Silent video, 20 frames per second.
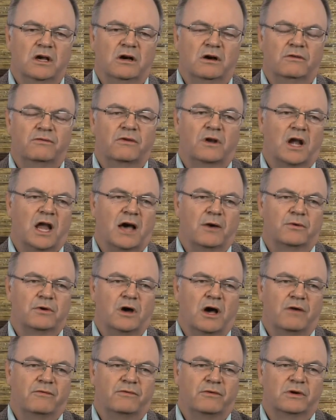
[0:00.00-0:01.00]
of cloud
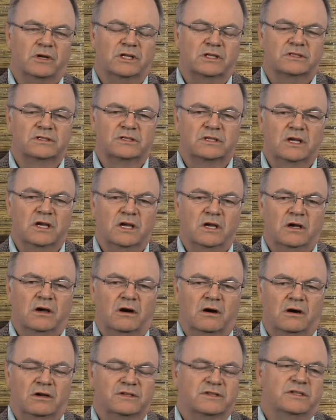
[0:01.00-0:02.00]
offerings
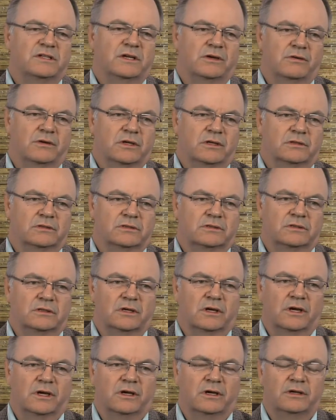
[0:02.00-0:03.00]
are serious,
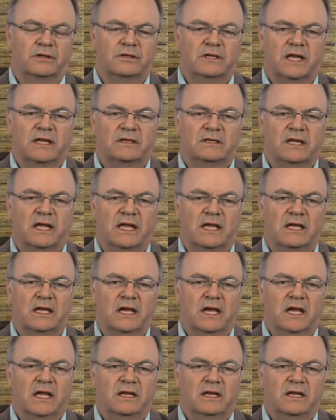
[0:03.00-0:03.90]
uh, that they,